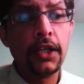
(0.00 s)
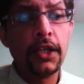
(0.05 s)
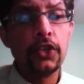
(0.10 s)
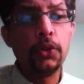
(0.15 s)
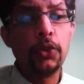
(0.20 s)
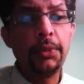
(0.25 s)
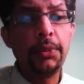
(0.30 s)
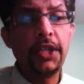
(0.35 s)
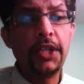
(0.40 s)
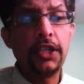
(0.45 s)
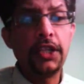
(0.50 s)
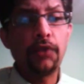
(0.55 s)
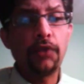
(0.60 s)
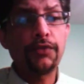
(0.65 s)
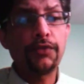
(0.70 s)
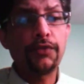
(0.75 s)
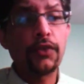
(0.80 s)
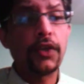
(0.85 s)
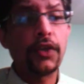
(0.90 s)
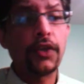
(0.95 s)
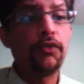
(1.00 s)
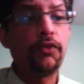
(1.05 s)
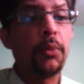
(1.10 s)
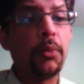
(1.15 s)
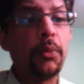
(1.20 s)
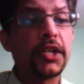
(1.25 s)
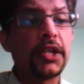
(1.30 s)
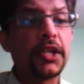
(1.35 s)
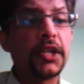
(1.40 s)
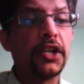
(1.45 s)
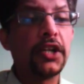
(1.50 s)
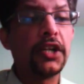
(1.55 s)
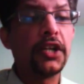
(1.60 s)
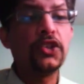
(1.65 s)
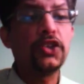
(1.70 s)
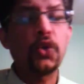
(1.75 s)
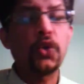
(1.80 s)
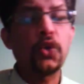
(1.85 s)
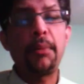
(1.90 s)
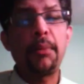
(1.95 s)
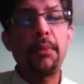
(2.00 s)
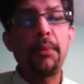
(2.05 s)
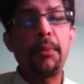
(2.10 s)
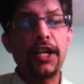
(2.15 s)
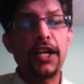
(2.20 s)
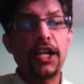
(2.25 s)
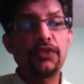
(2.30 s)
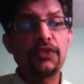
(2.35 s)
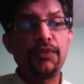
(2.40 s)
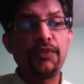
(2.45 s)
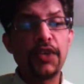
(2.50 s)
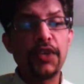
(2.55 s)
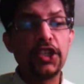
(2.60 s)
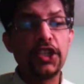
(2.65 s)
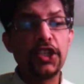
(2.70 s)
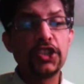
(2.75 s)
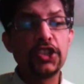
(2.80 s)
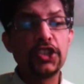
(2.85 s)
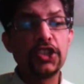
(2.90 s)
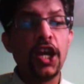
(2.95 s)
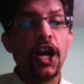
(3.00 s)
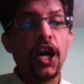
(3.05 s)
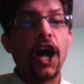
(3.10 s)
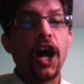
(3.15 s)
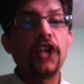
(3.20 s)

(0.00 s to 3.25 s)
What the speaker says: Dominion 1 for 24, but Kagiso Rabada's figures are